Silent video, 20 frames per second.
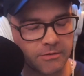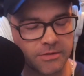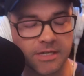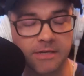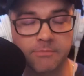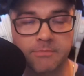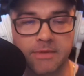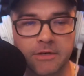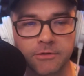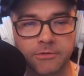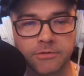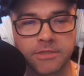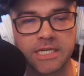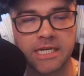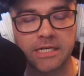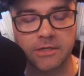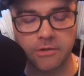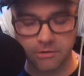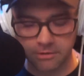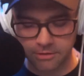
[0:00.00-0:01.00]
medical
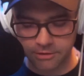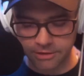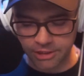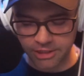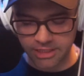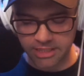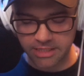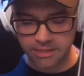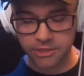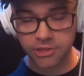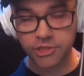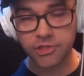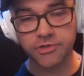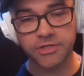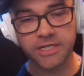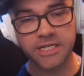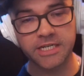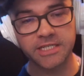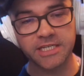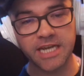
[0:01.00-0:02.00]
technology
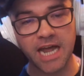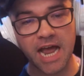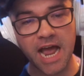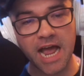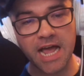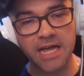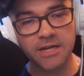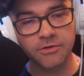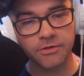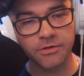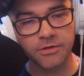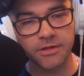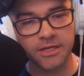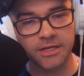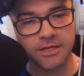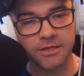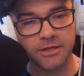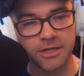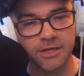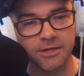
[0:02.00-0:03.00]
industry has had on
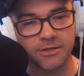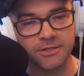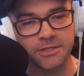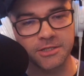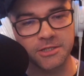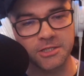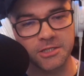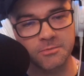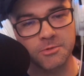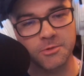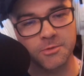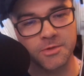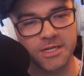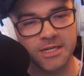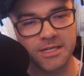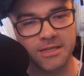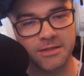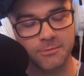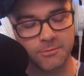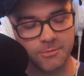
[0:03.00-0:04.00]
the ecosystem, but
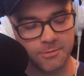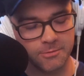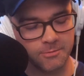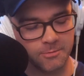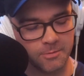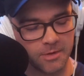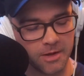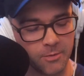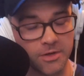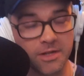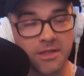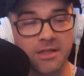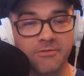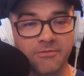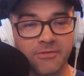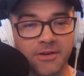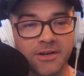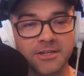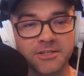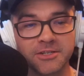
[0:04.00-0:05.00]
maybe we need that
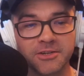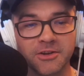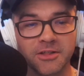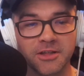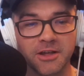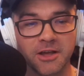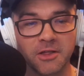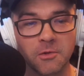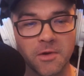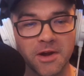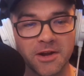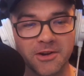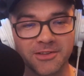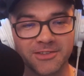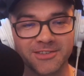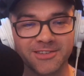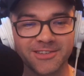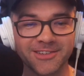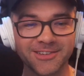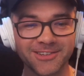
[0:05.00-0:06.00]
funding to go the other way, not
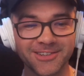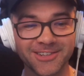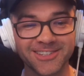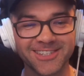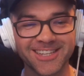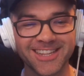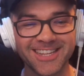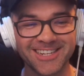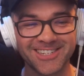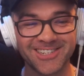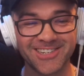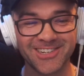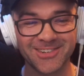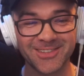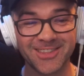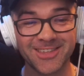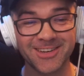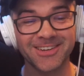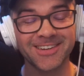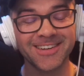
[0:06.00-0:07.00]
to
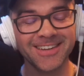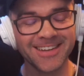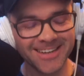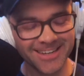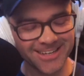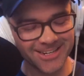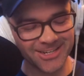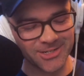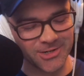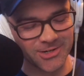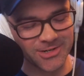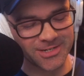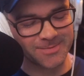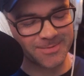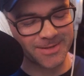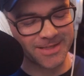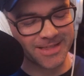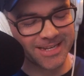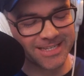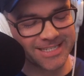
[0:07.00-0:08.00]
the insurers,
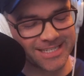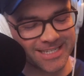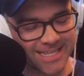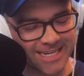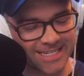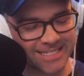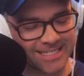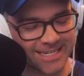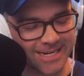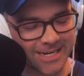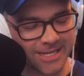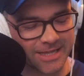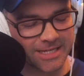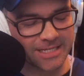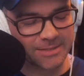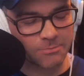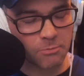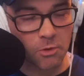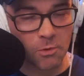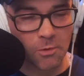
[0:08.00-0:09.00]
but
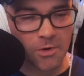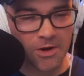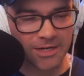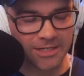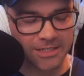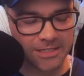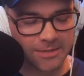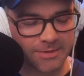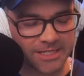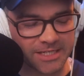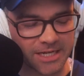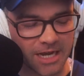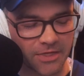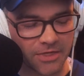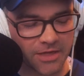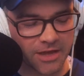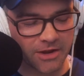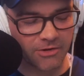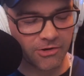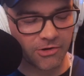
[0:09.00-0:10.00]
there's more work to be done
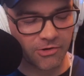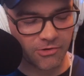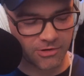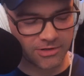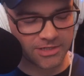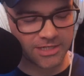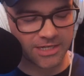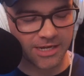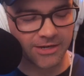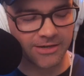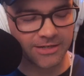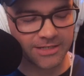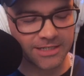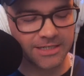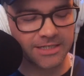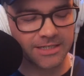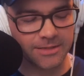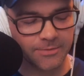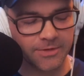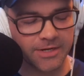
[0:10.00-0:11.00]
there across the
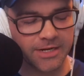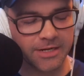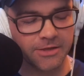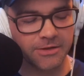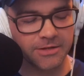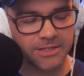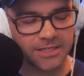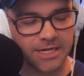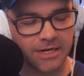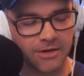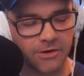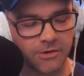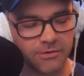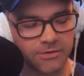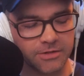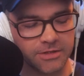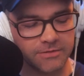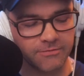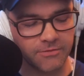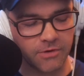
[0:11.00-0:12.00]
ecosystem. We need those
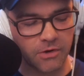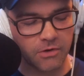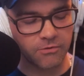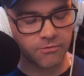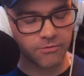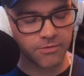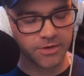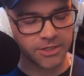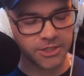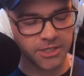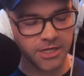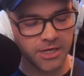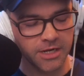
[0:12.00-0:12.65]
stakeholders involved, which